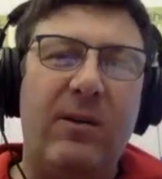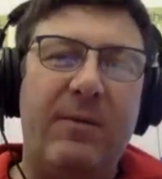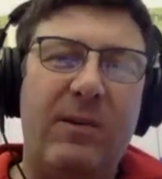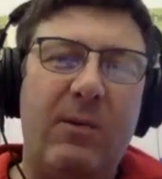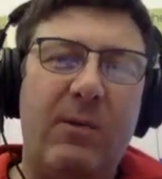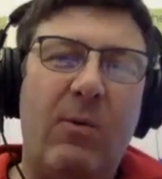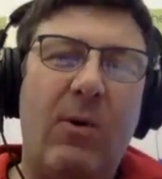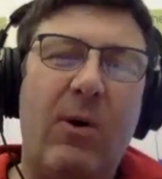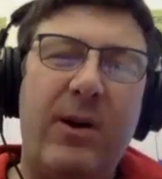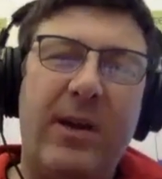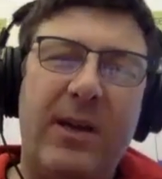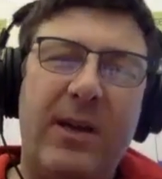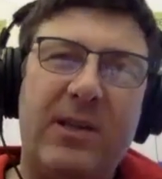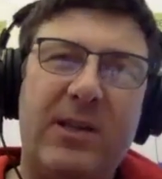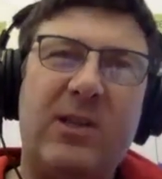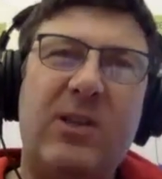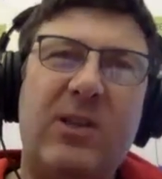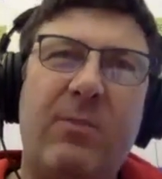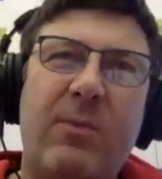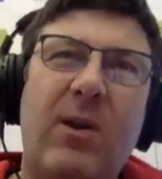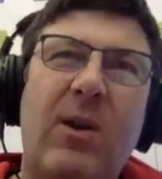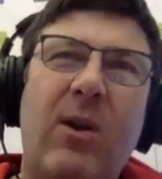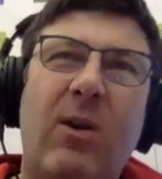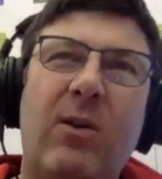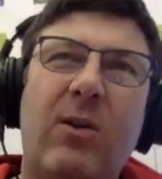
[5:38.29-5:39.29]
If you're walking
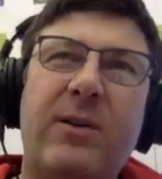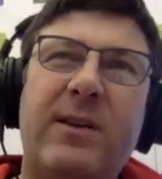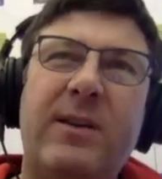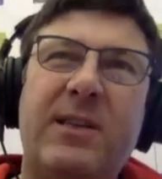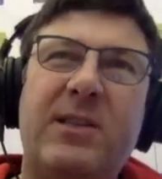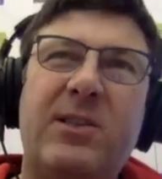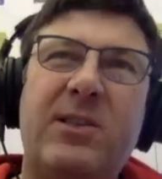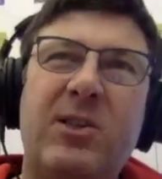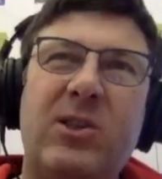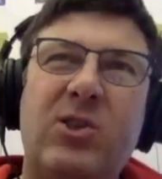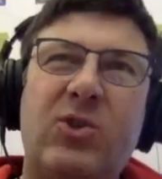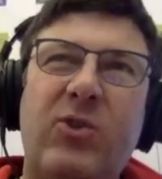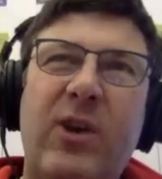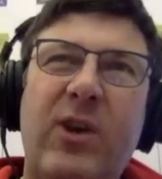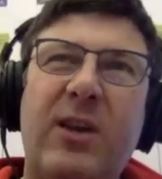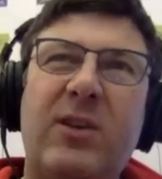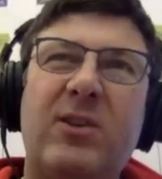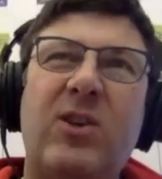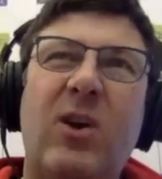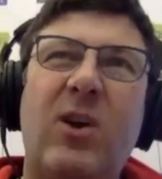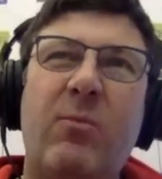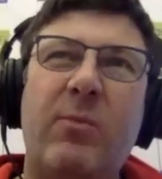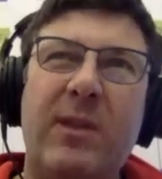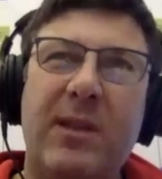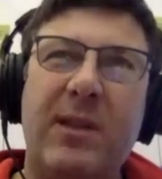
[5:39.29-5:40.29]
summer long distance trail,
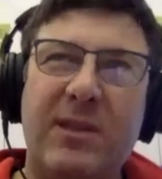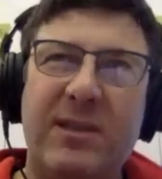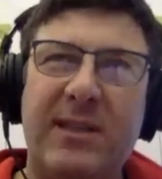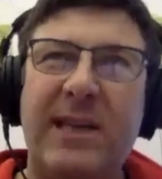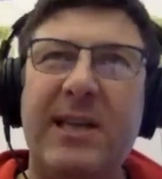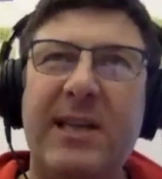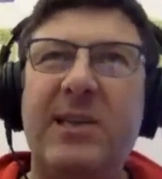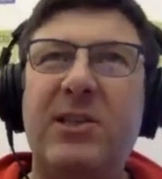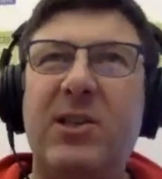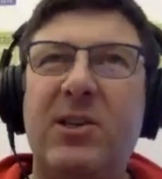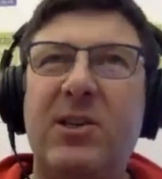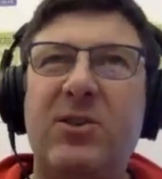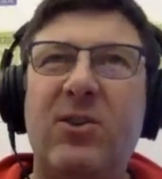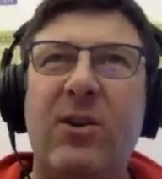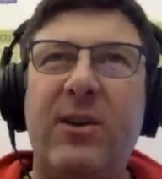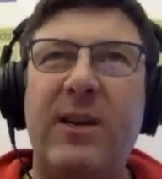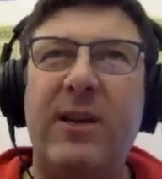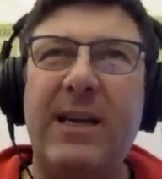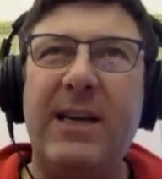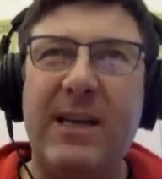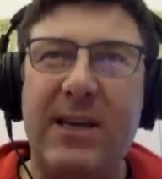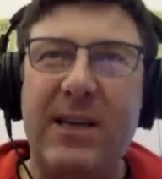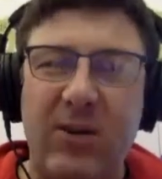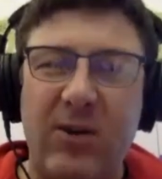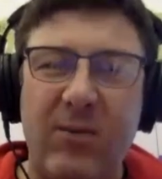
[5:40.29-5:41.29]
Tom, with a t-shirt on,
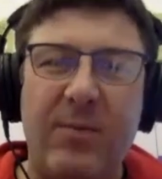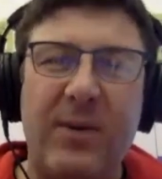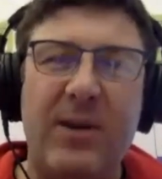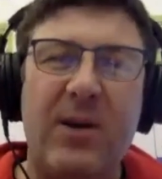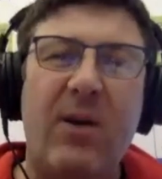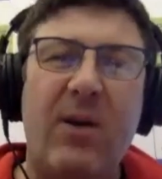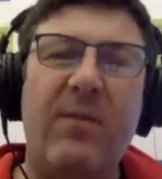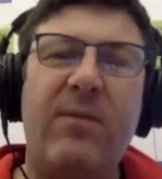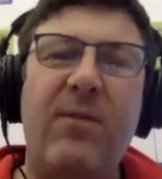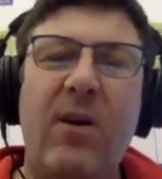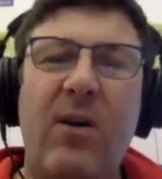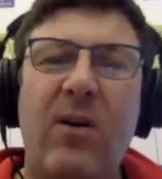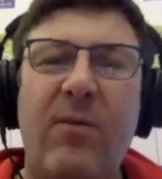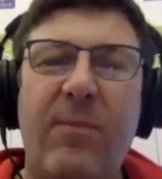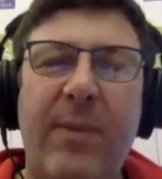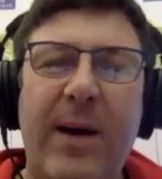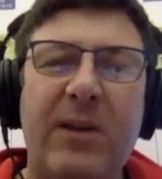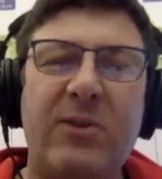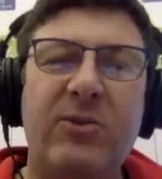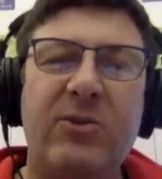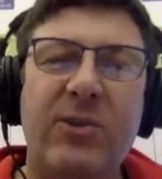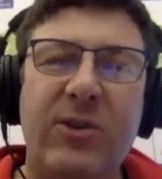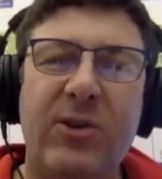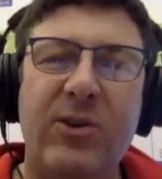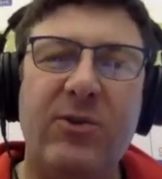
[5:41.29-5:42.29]
it could be not far off
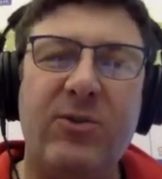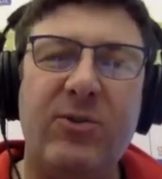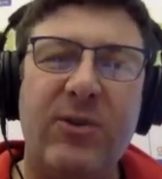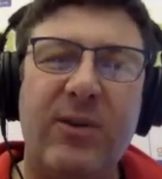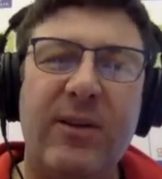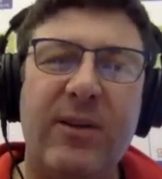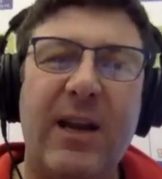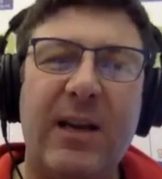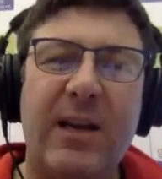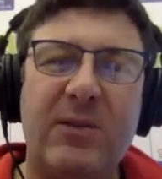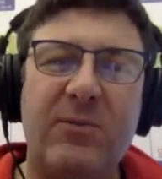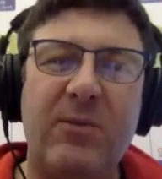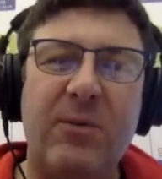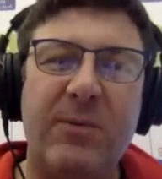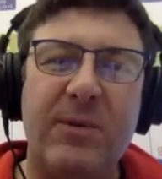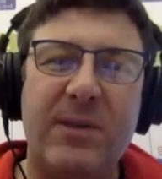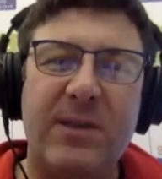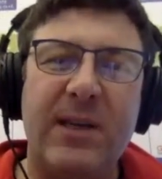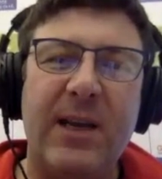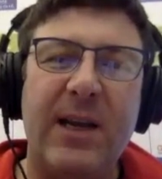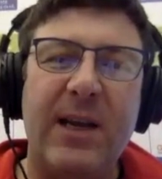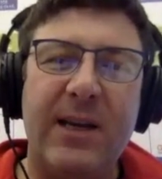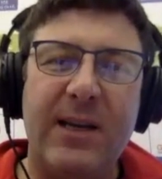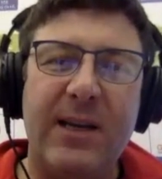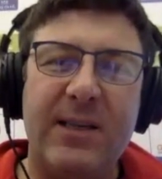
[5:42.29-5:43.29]
battery neutral, and that's what we're
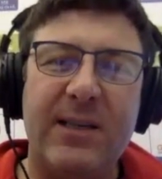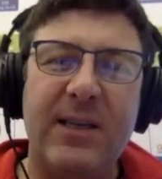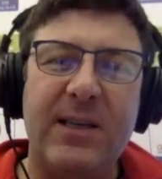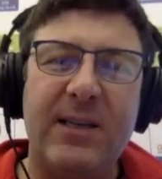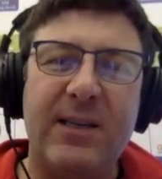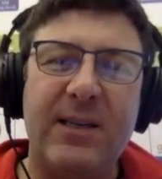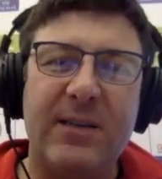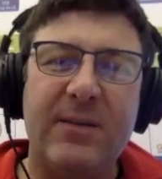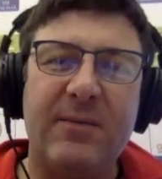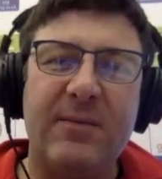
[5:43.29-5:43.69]
saying, is it?